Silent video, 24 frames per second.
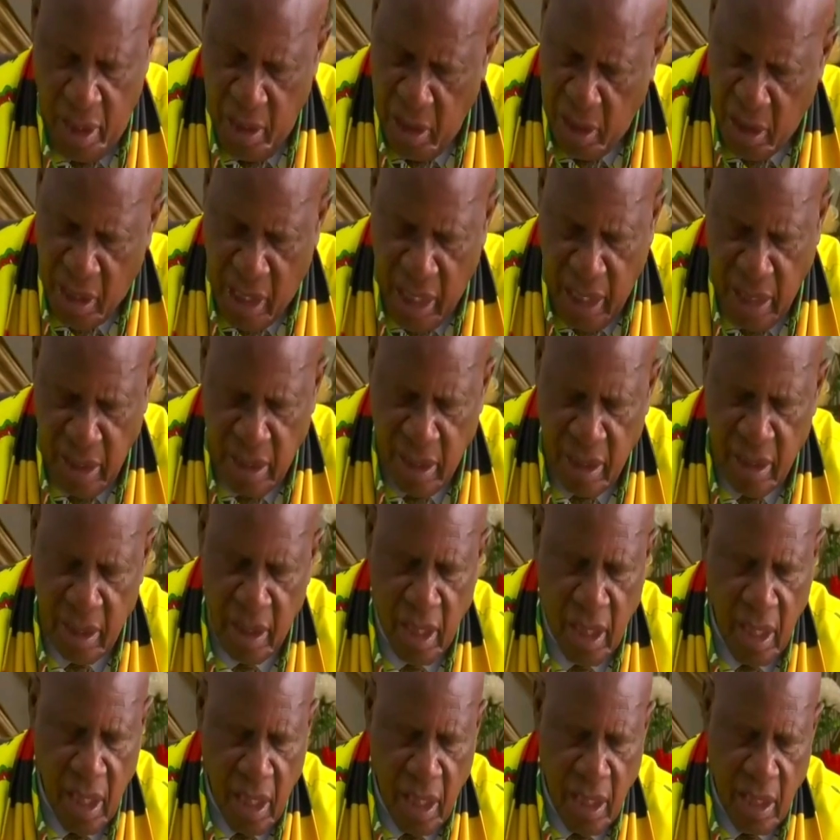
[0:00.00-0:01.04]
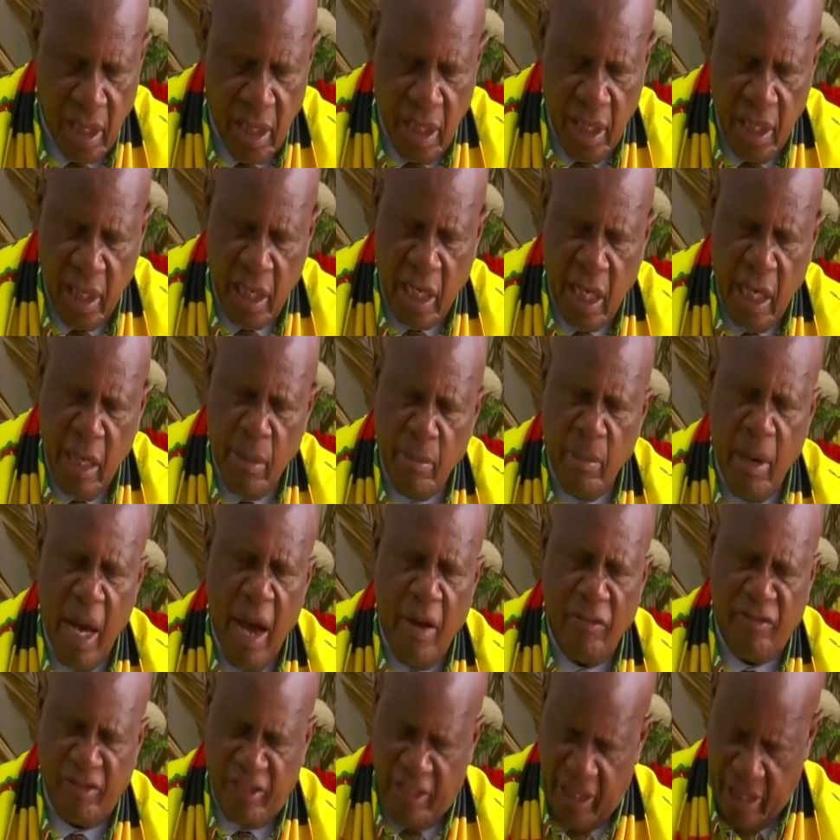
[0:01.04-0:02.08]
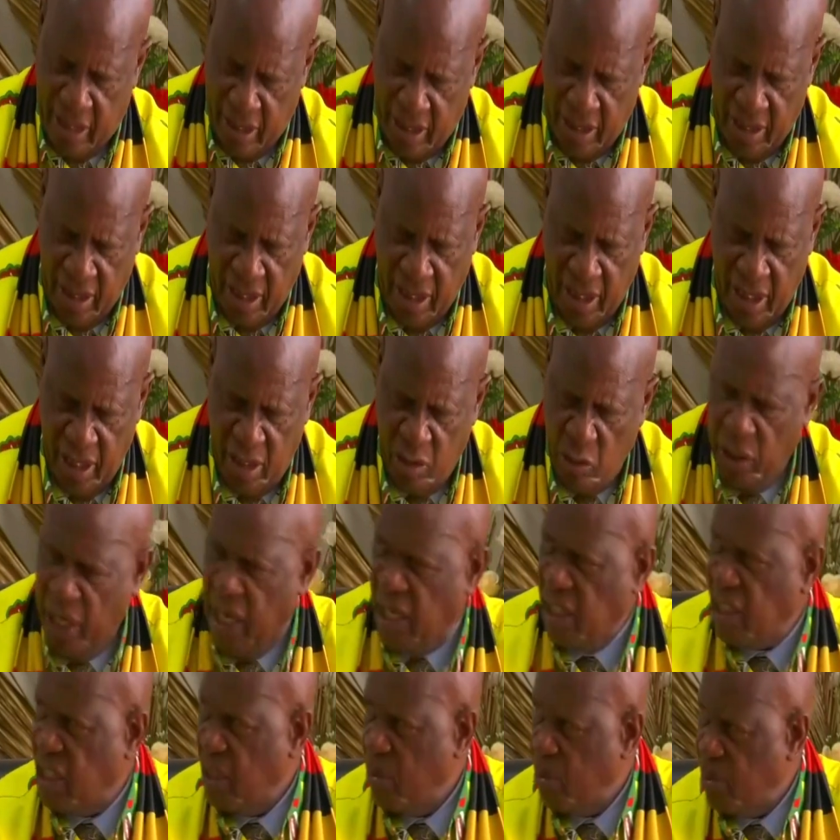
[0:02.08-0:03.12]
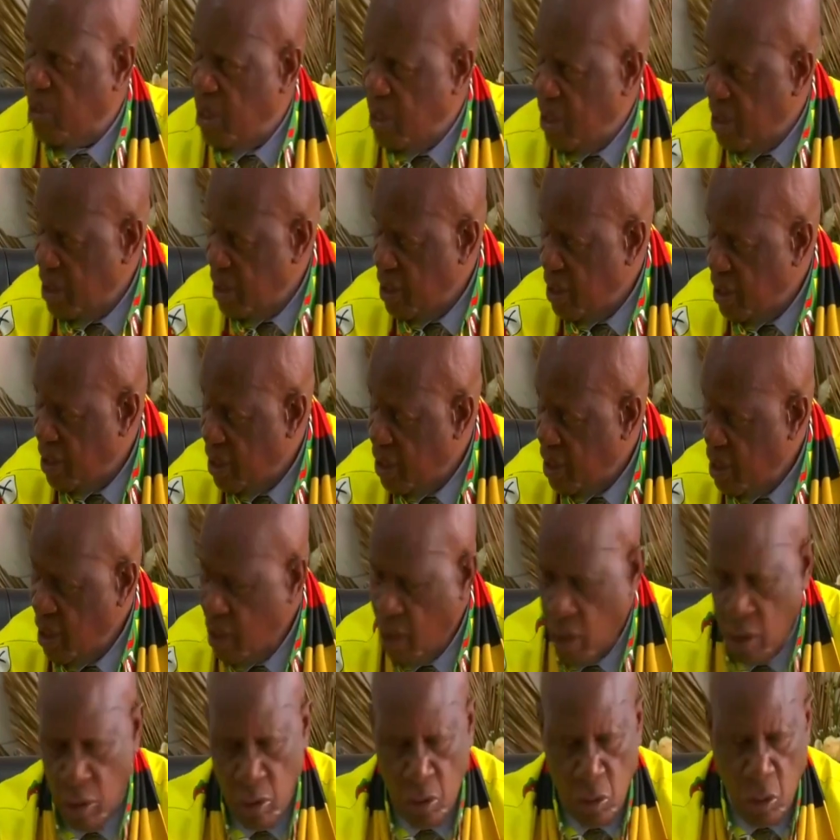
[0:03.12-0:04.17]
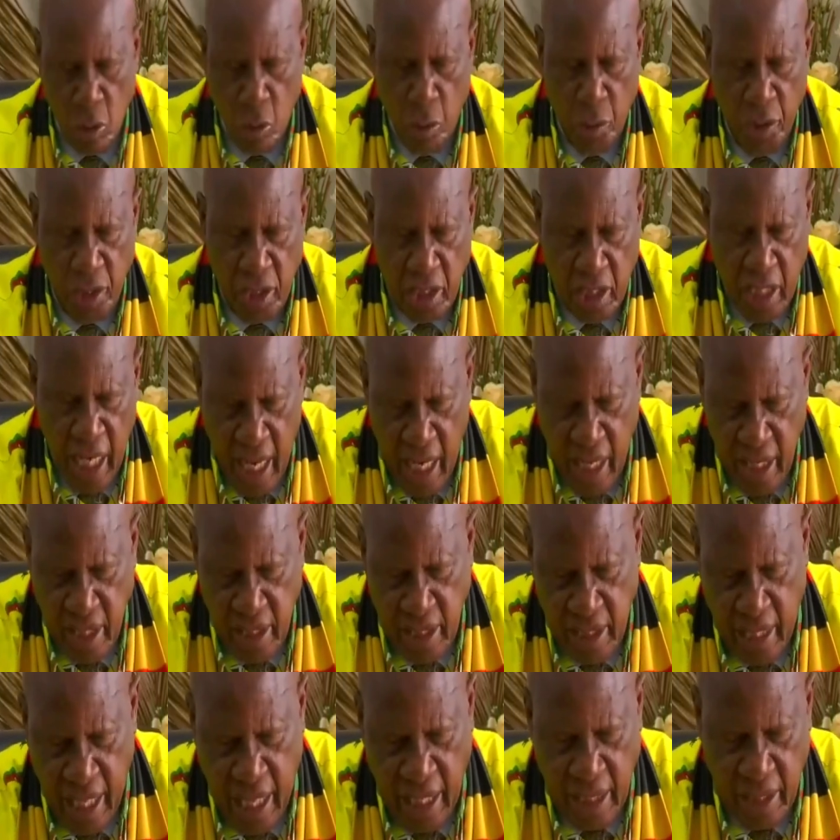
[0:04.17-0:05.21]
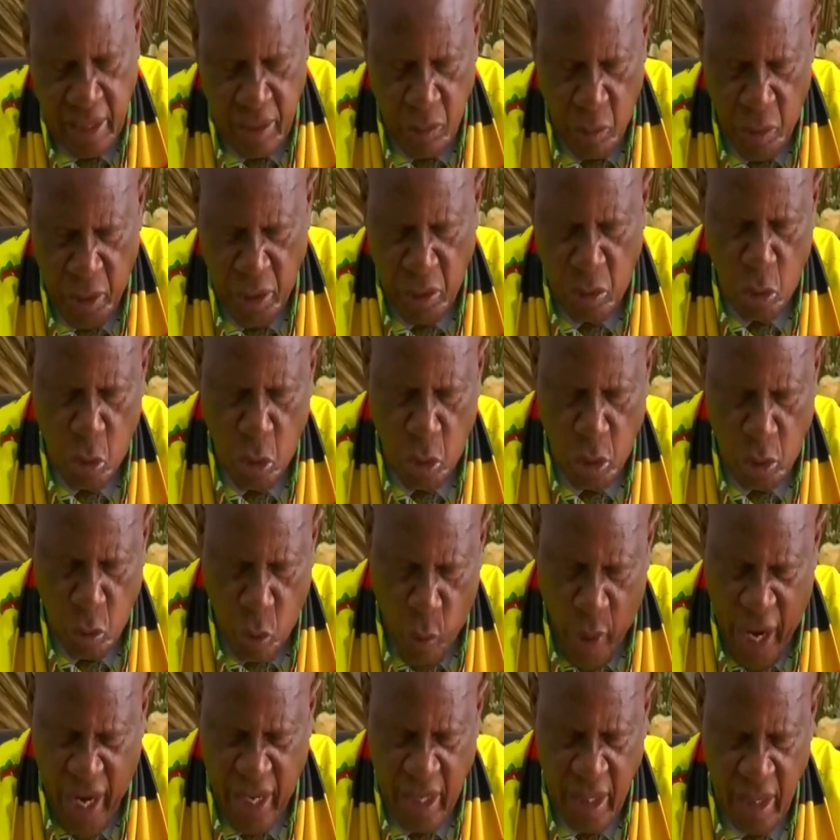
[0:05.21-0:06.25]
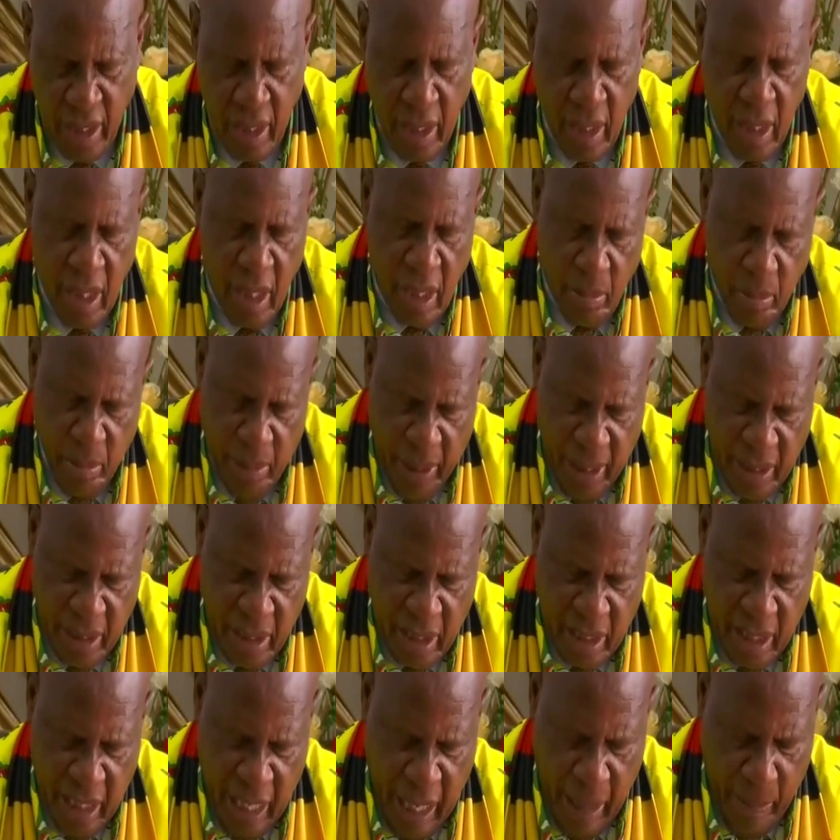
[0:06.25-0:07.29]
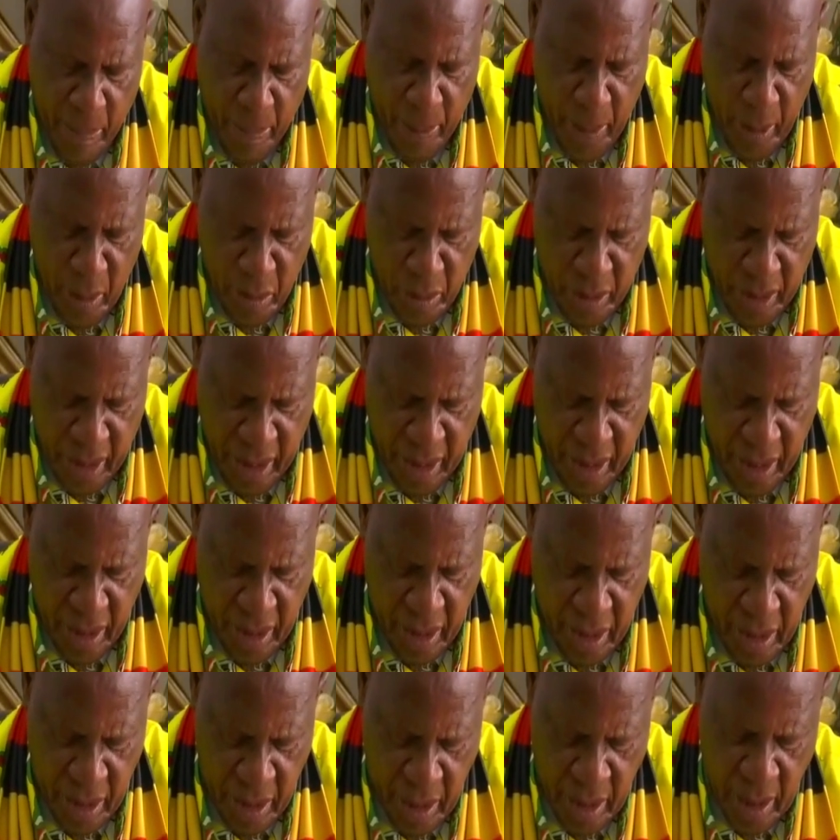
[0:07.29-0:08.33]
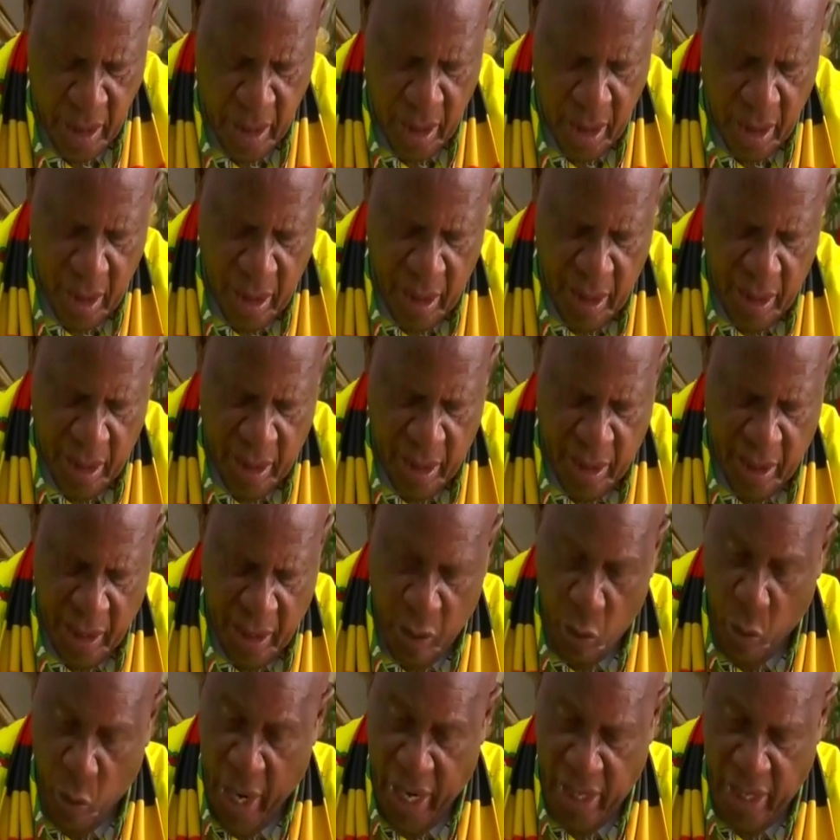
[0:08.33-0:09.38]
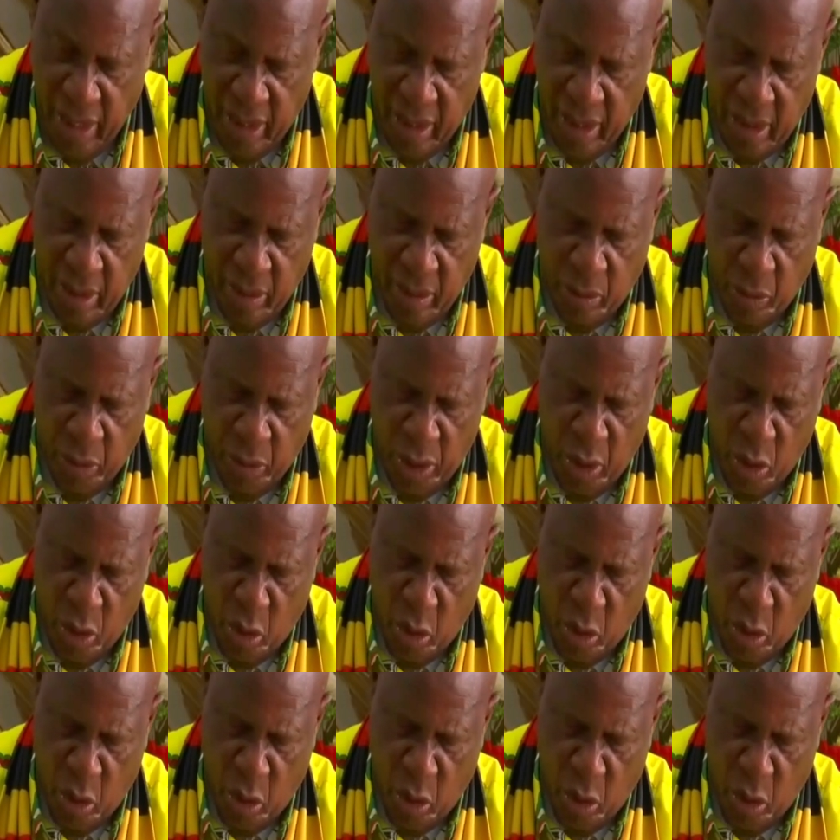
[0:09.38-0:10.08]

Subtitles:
this case, they came after and were accepted. So we challenged that, went to court, won, but they appealed and they won. We